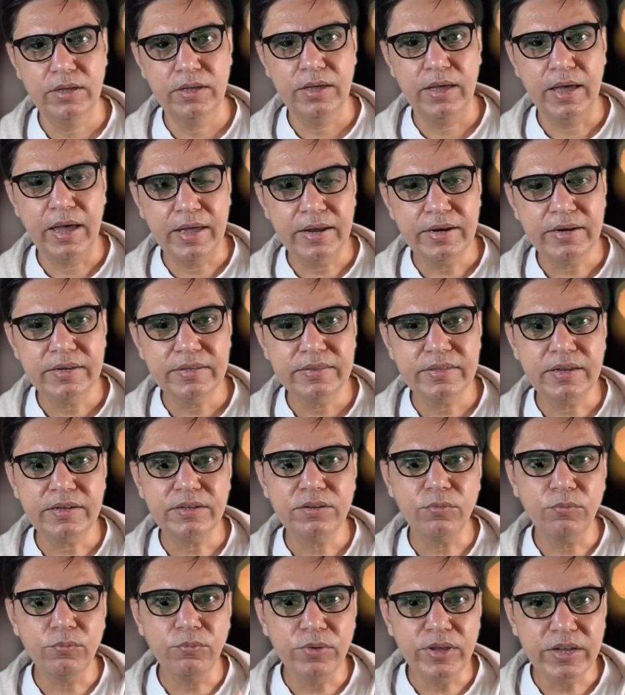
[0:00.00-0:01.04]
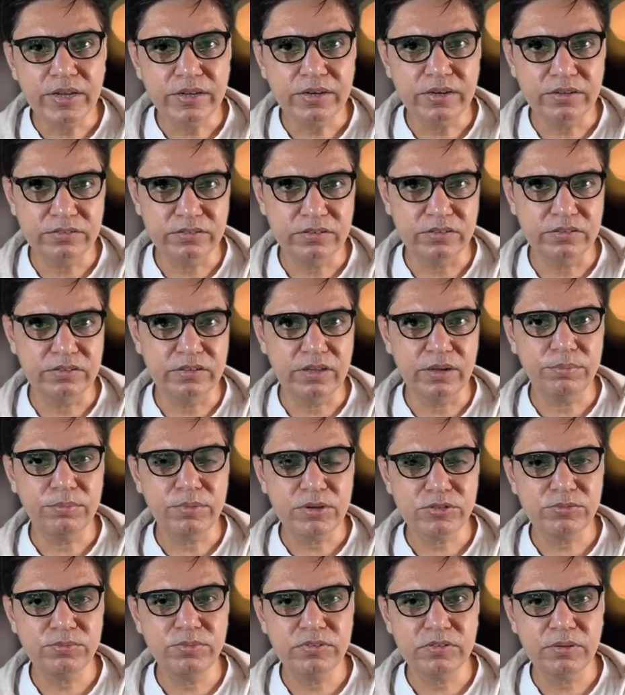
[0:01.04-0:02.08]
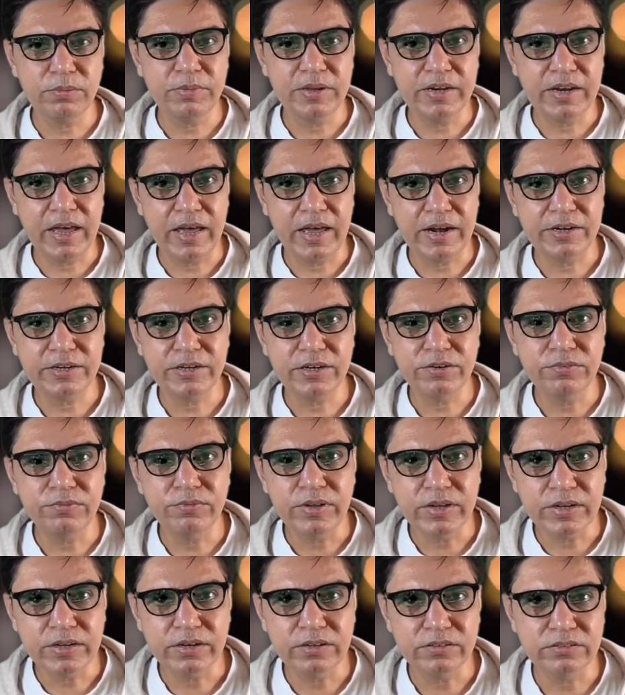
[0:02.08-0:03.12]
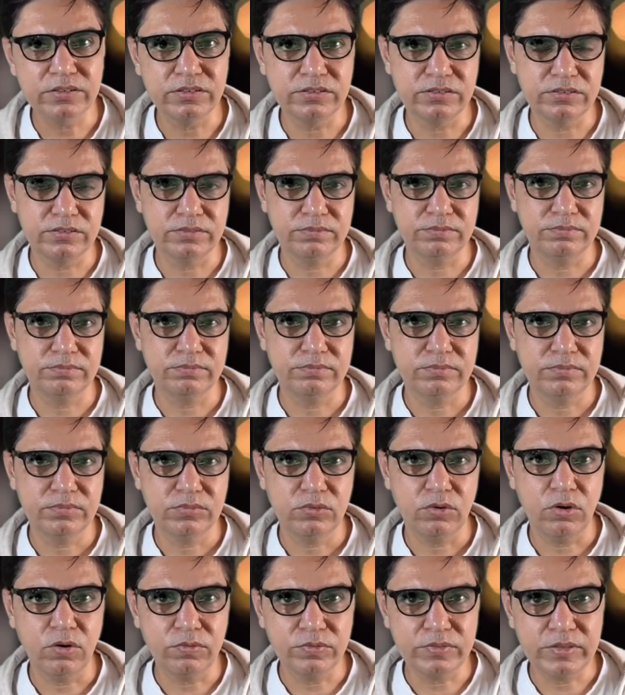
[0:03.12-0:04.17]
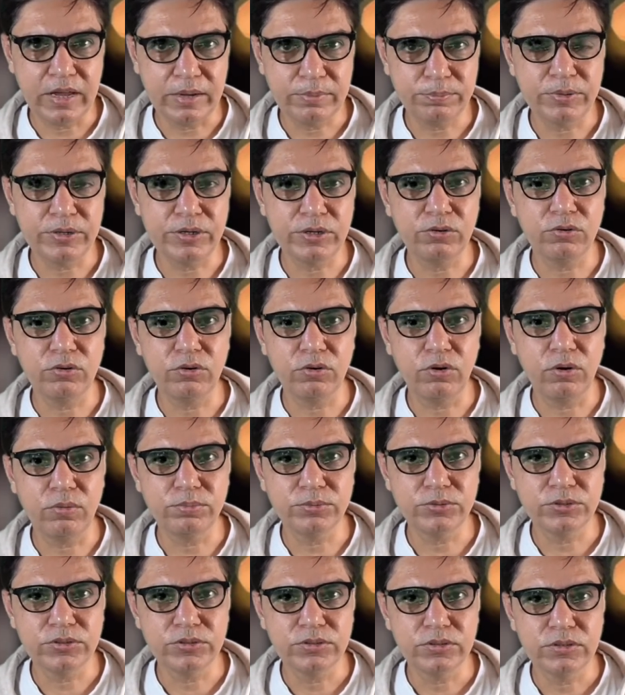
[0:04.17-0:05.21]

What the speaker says: And then the weaknesses. There must be some inherited weaknesses of that particular option.